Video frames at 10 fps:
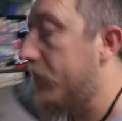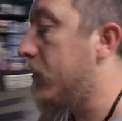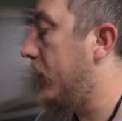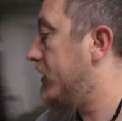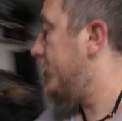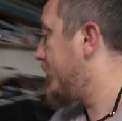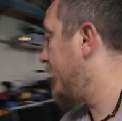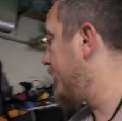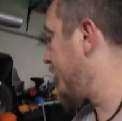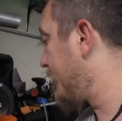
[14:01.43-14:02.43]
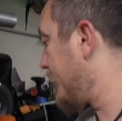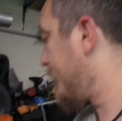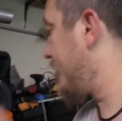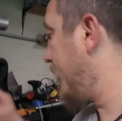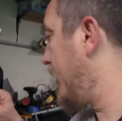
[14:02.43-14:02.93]
much. As you can
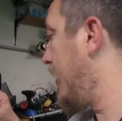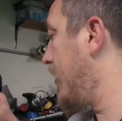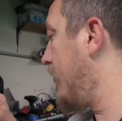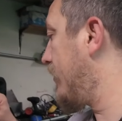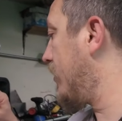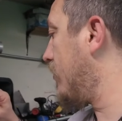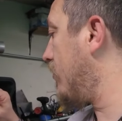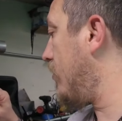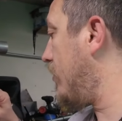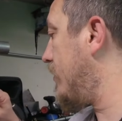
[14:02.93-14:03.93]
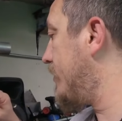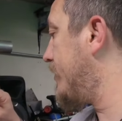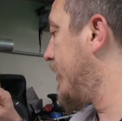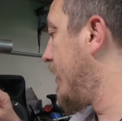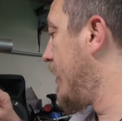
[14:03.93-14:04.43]
see here in the garage,
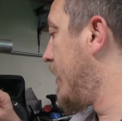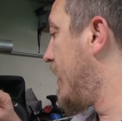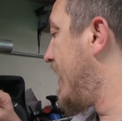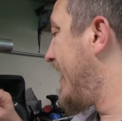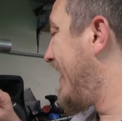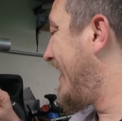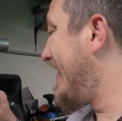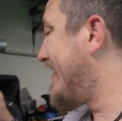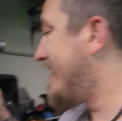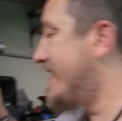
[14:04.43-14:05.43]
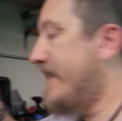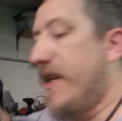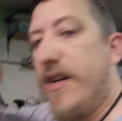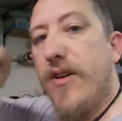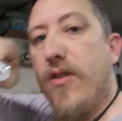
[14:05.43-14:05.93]
it's
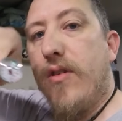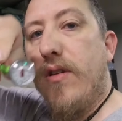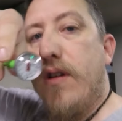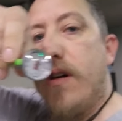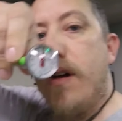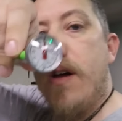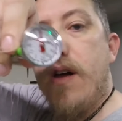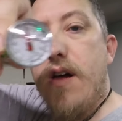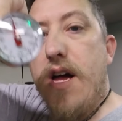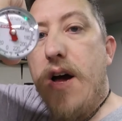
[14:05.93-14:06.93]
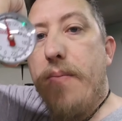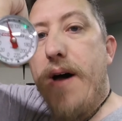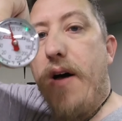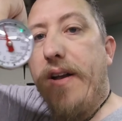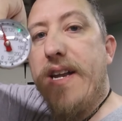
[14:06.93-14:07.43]
still
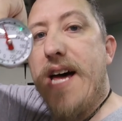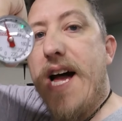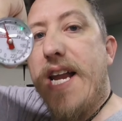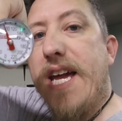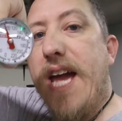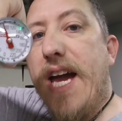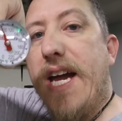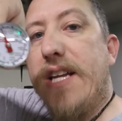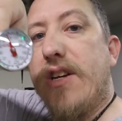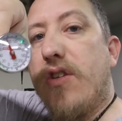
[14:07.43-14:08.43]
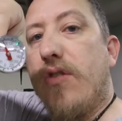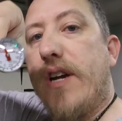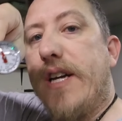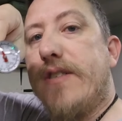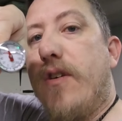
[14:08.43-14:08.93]
about 98
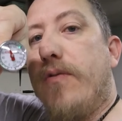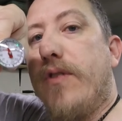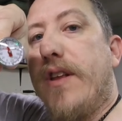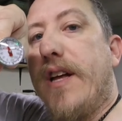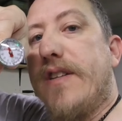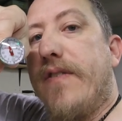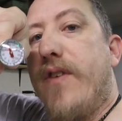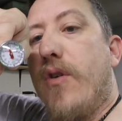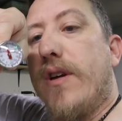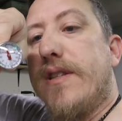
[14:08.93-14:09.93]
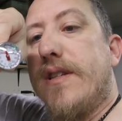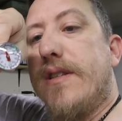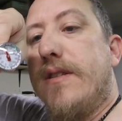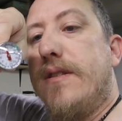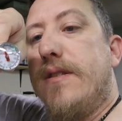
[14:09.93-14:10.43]
degrees. Hopefully that's
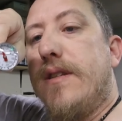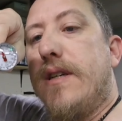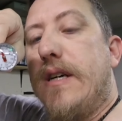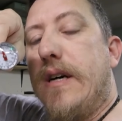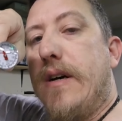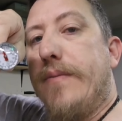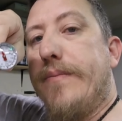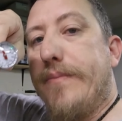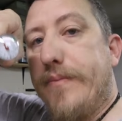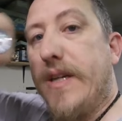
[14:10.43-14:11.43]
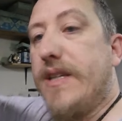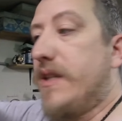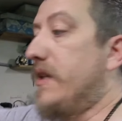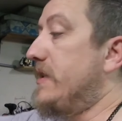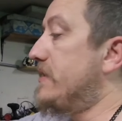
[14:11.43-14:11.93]
focusing. So
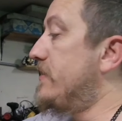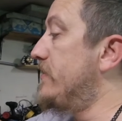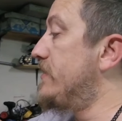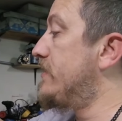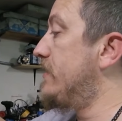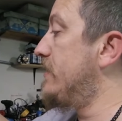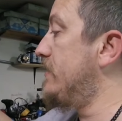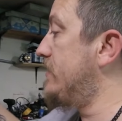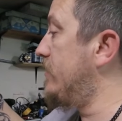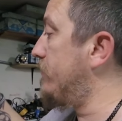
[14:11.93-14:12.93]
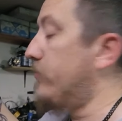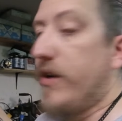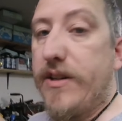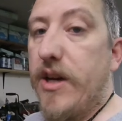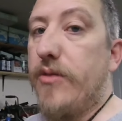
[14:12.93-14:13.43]
it's still
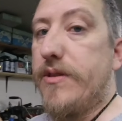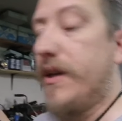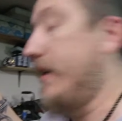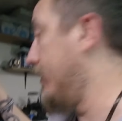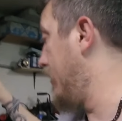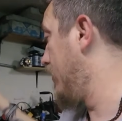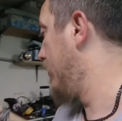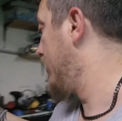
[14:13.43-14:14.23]
pretty toasty in here.